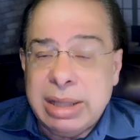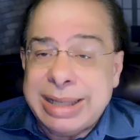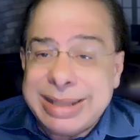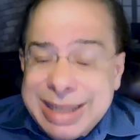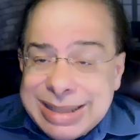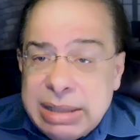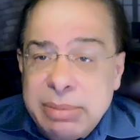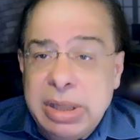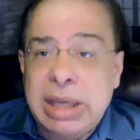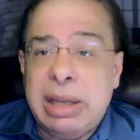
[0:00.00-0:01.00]
that
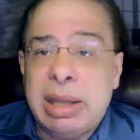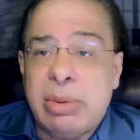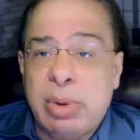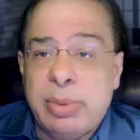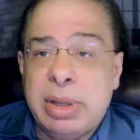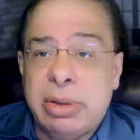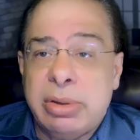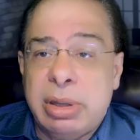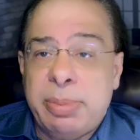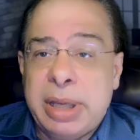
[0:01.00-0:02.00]
doesn't mean that what we
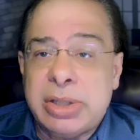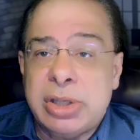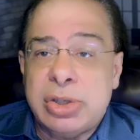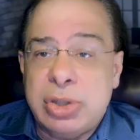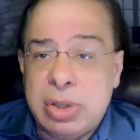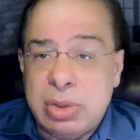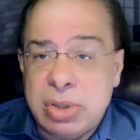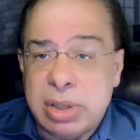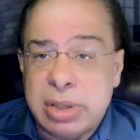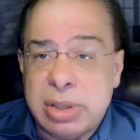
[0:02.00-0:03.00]
learned in the past is
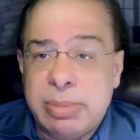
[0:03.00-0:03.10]
useless.